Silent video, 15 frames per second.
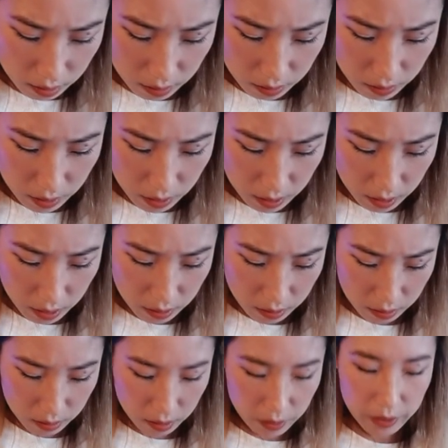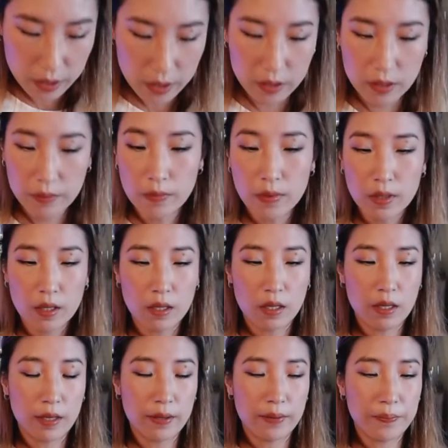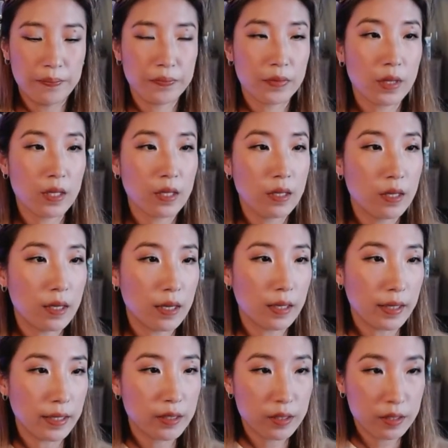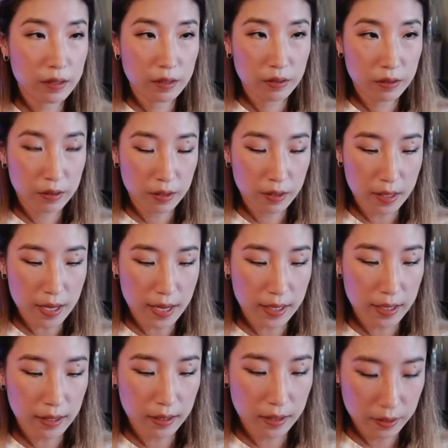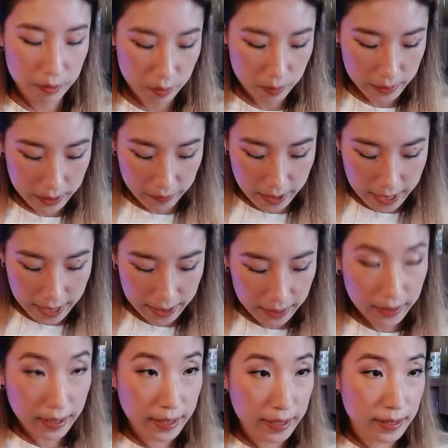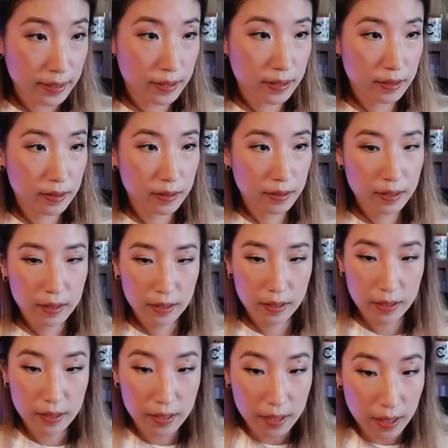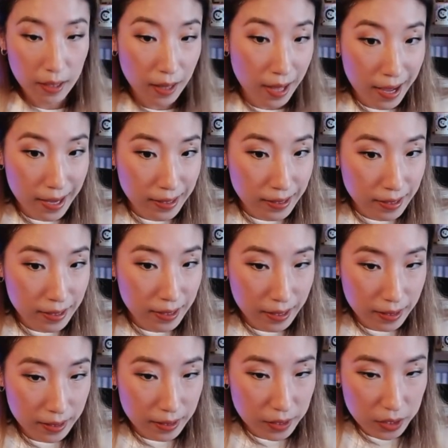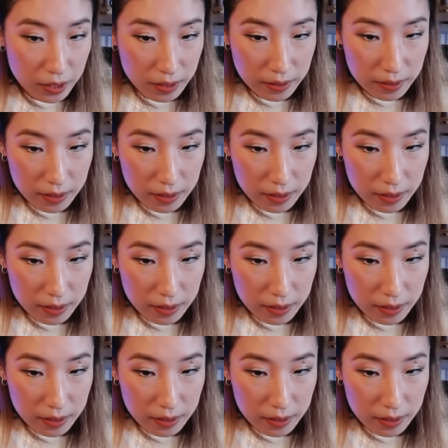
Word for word: Where did it go? Oh, here it is. Um, I like to add a little bit of highlight. This is the last touch.